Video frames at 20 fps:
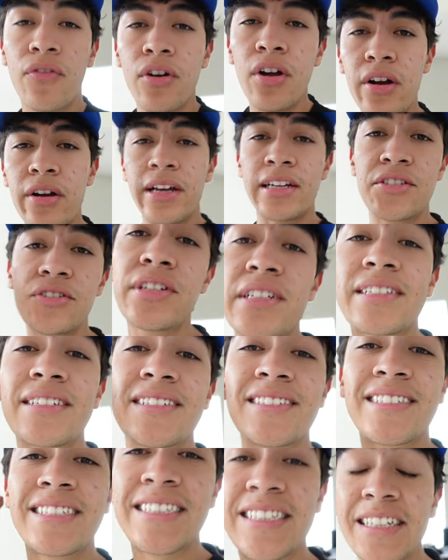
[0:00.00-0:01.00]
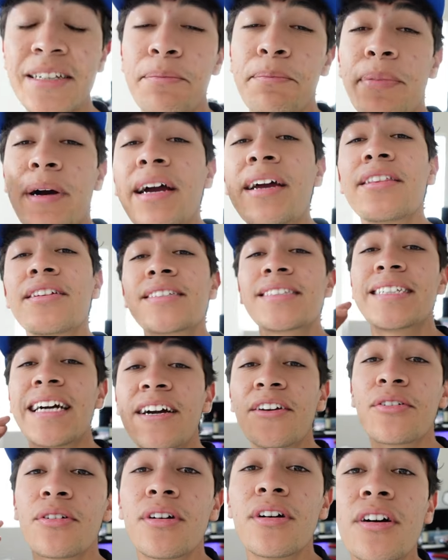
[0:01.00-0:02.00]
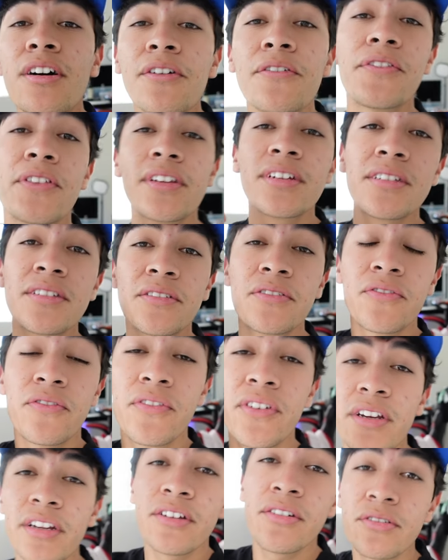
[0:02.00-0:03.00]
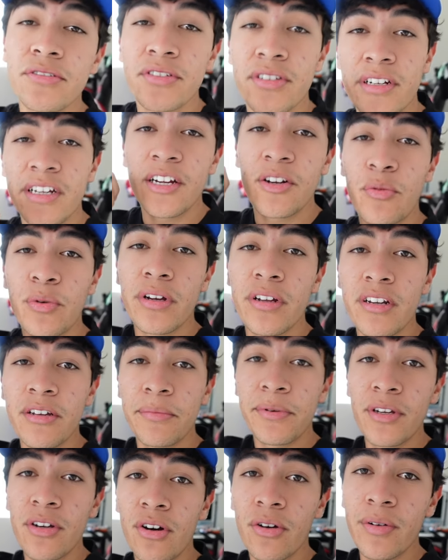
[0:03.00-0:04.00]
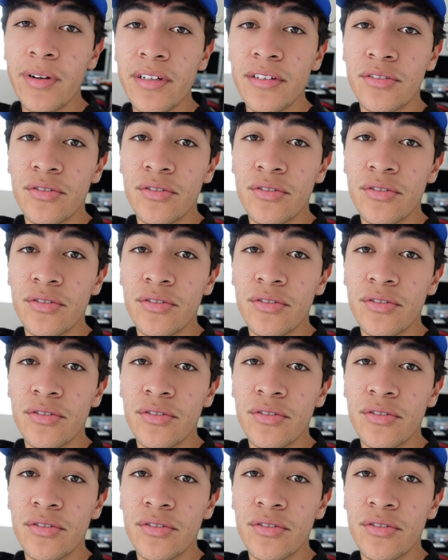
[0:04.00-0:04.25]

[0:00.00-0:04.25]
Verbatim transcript: vlog as you guys can see by the title of this video today we're gonna be going